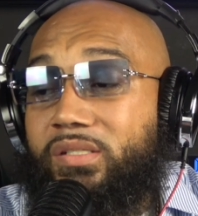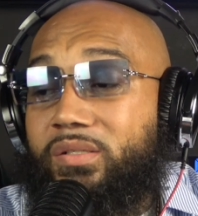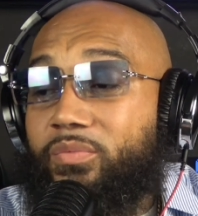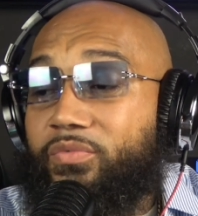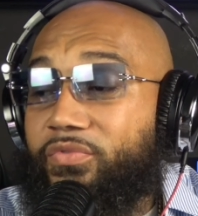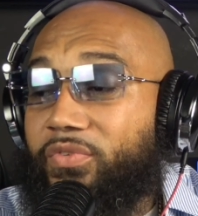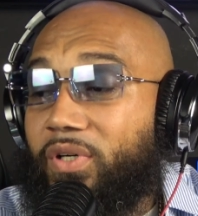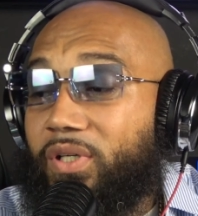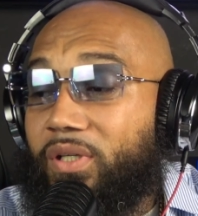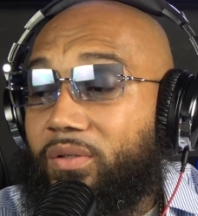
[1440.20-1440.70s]
some
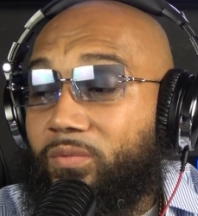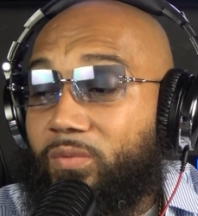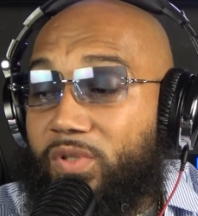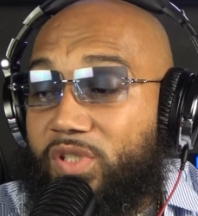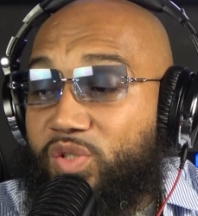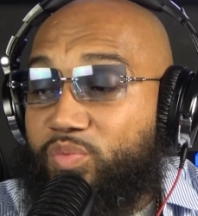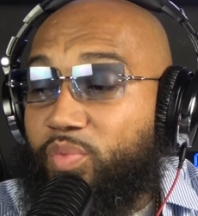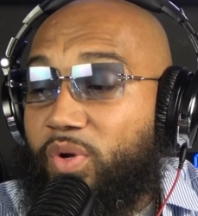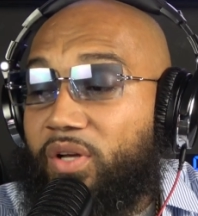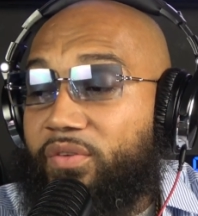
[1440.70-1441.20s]
fucking
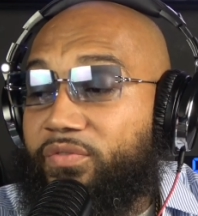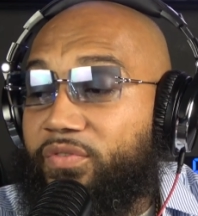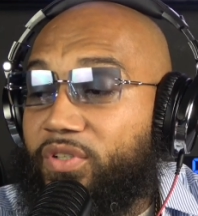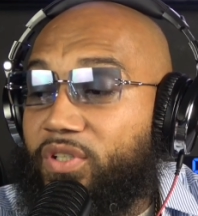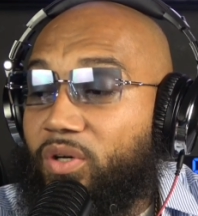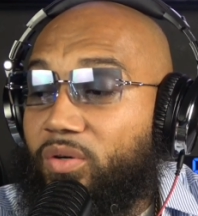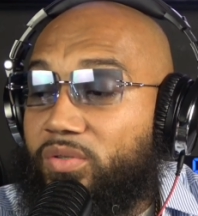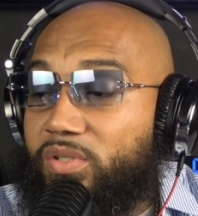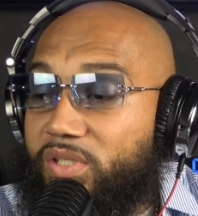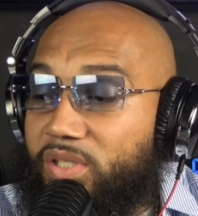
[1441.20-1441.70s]
respect for
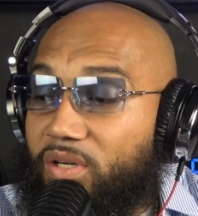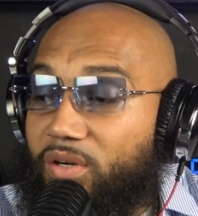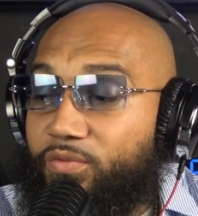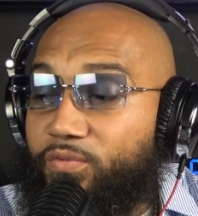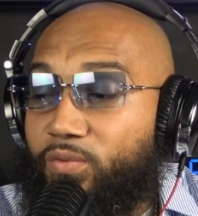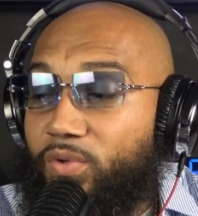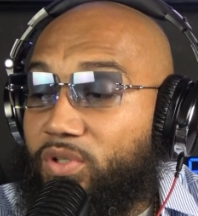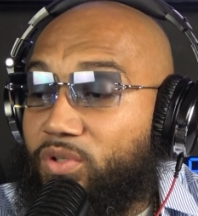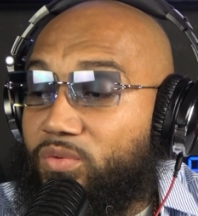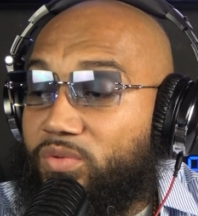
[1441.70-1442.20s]
yourself
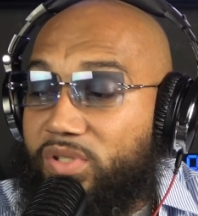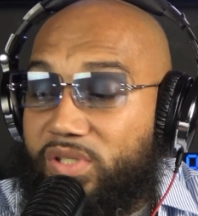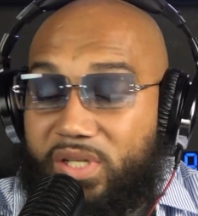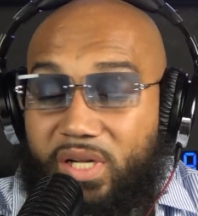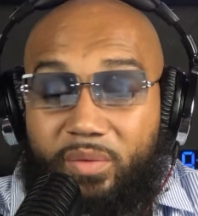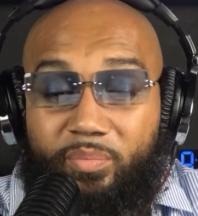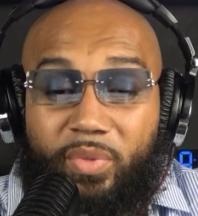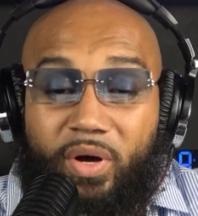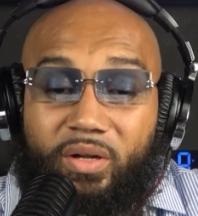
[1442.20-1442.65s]
when you step